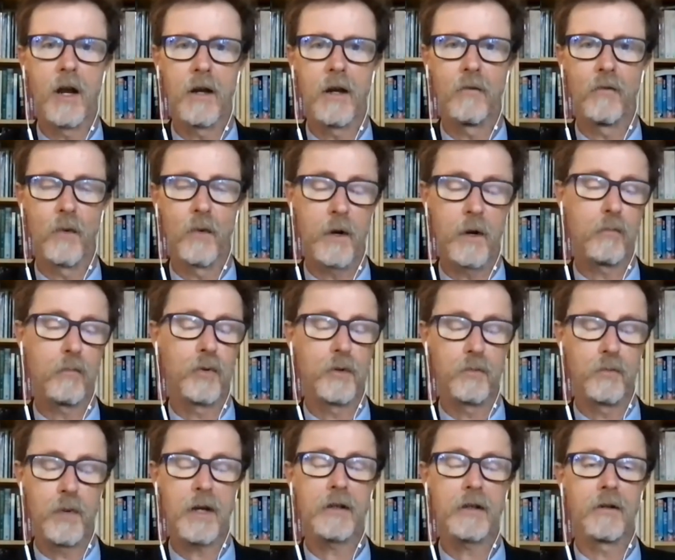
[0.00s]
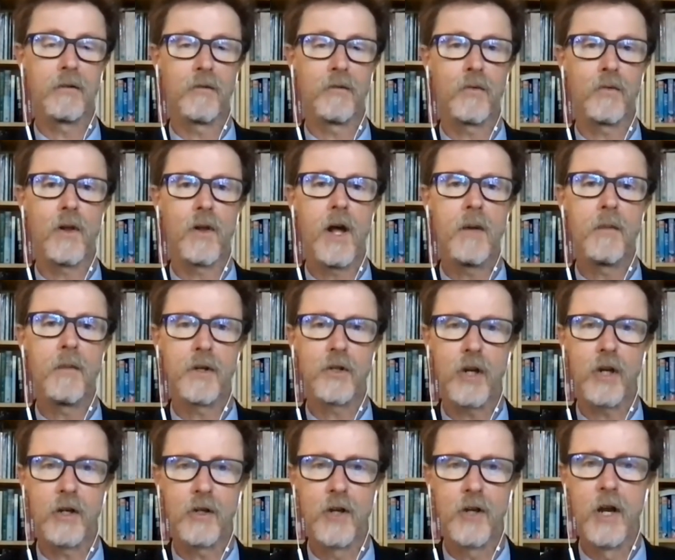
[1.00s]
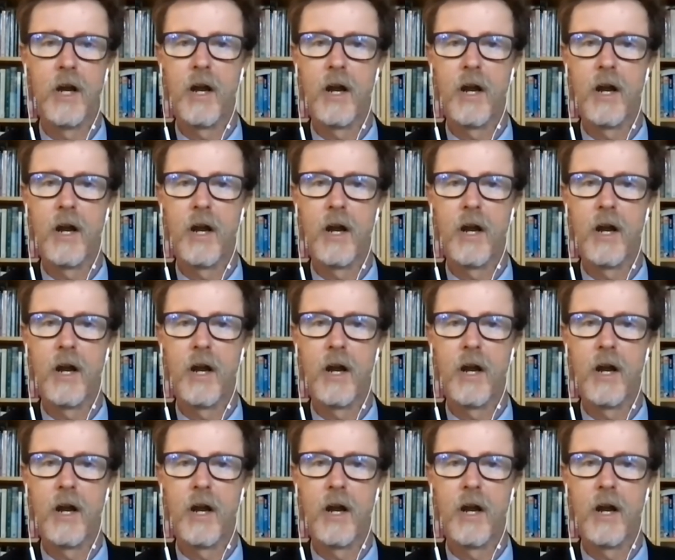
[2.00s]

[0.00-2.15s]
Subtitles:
from a perspective of climate change,